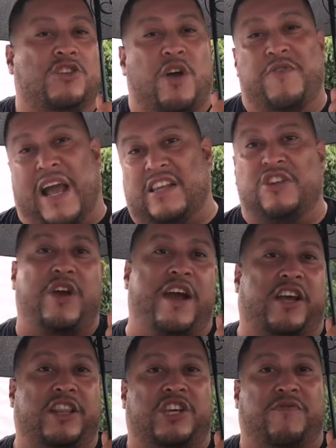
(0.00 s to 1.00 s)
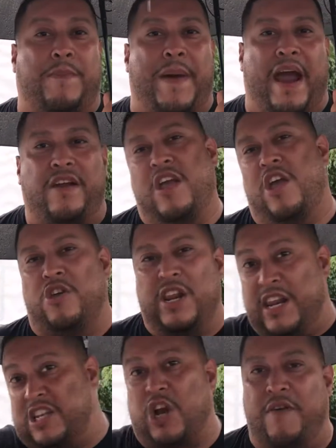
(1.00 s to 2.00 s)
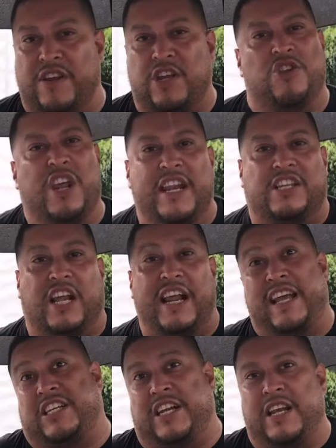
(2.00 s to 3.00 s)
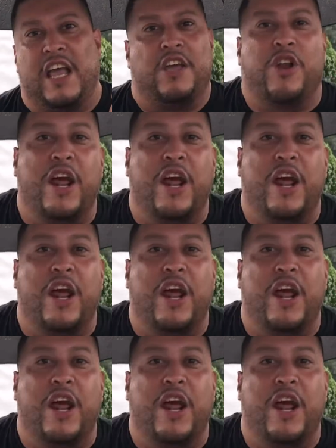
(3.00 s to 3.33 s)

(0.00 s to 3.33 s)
So if you guys need your air conditioning repaired, you need a service, you need installation,